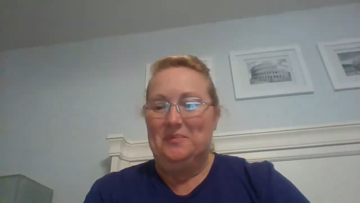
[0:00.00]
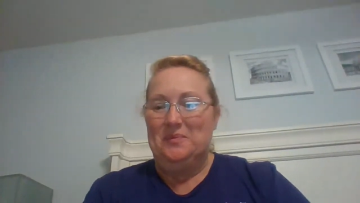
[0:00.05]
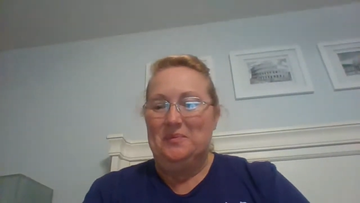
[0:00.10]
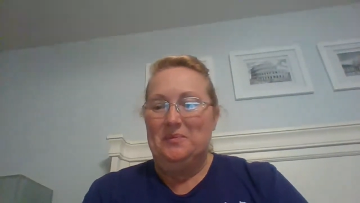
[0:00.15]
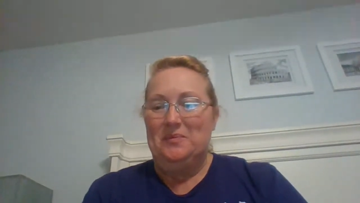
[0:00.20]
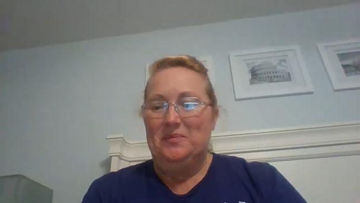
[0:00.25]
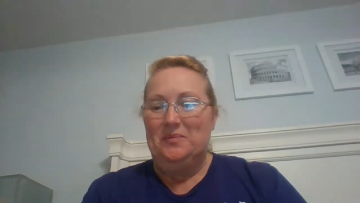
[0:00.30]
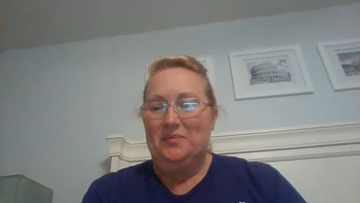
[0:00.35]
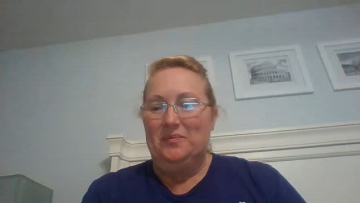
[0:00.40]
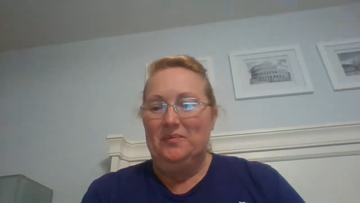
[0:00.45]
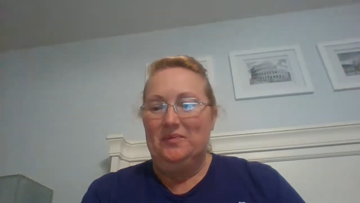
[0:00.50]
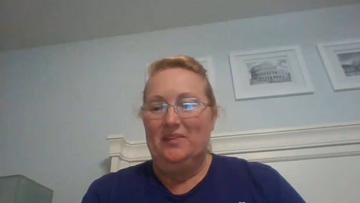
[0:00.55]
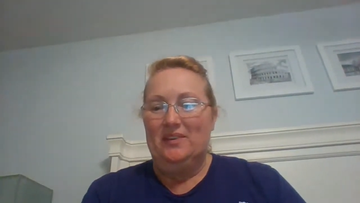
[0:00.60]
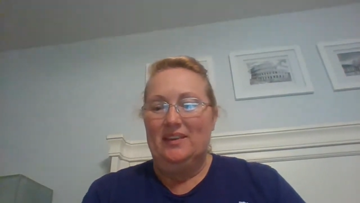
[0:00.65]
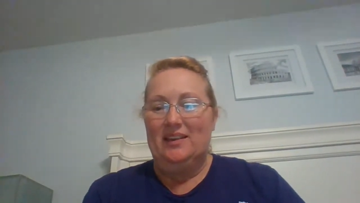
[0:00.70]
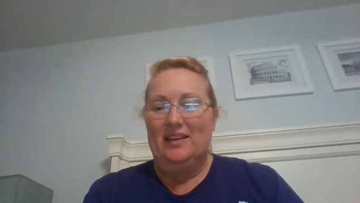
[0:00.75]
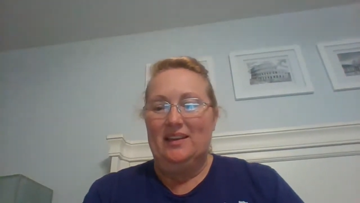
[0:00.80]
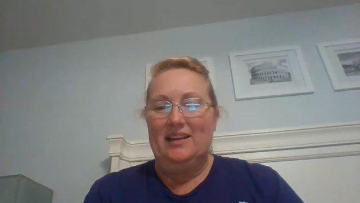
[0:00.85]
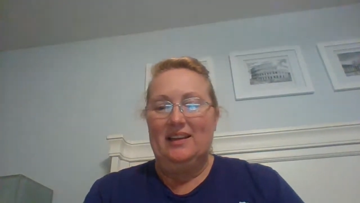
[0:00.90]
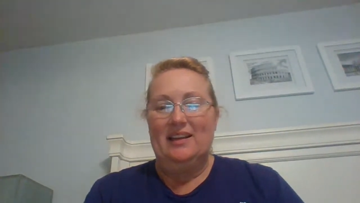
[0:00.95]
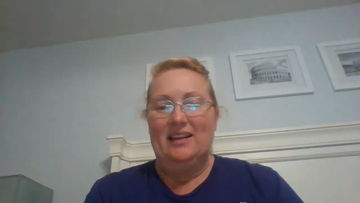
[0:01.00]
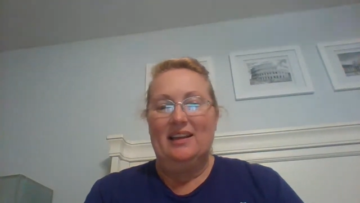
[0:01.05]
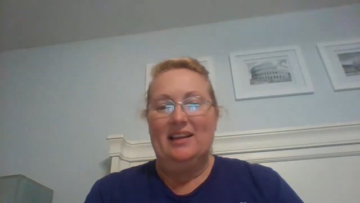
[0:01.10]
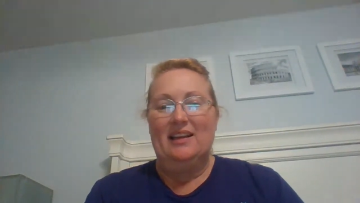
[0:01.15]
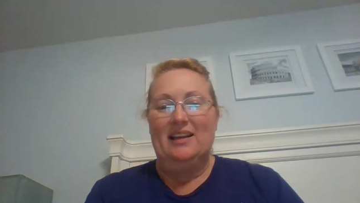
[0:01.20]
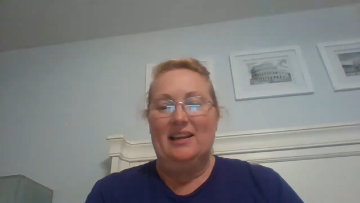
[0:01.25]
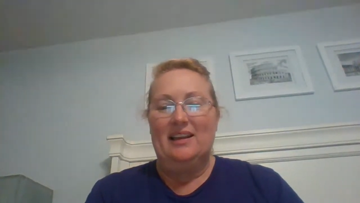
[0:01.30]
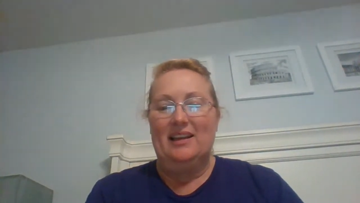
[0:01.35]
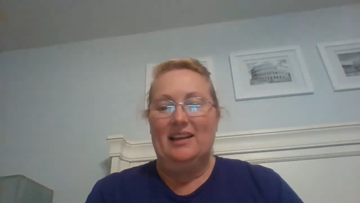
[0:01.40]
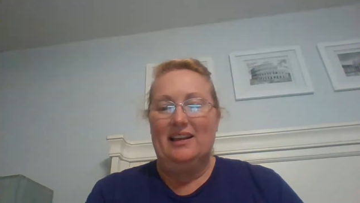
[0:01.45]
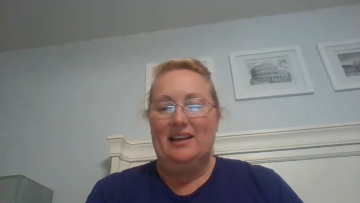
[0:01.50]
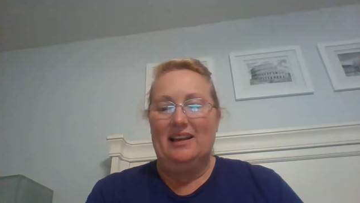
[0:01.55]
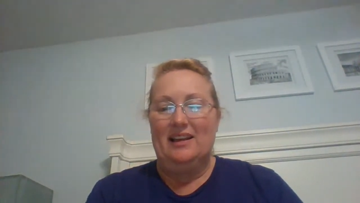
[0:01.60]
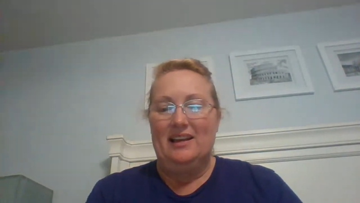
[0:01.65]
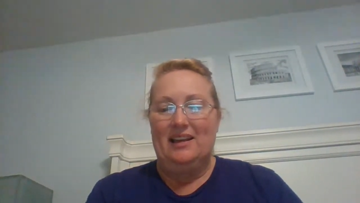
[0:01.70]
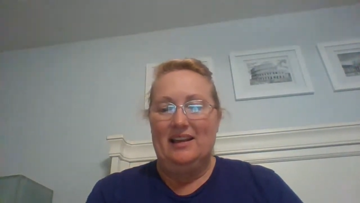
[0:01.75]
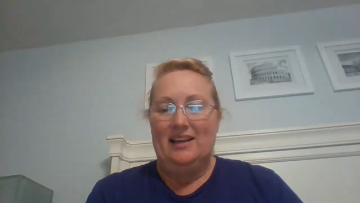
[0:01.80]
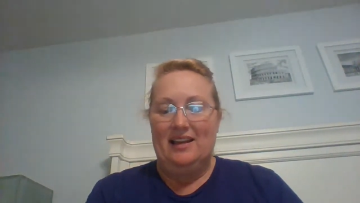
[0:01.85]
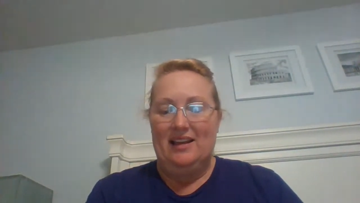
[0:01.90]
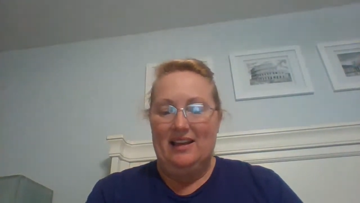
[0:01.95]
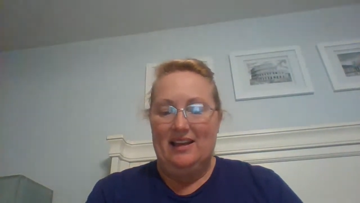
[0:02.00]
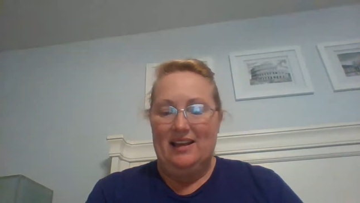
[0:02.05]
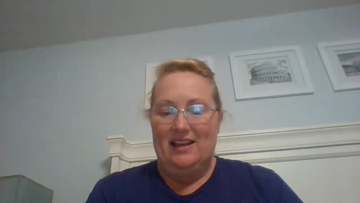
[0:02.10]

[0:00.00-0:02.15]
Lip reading: No one is speaking in this clip.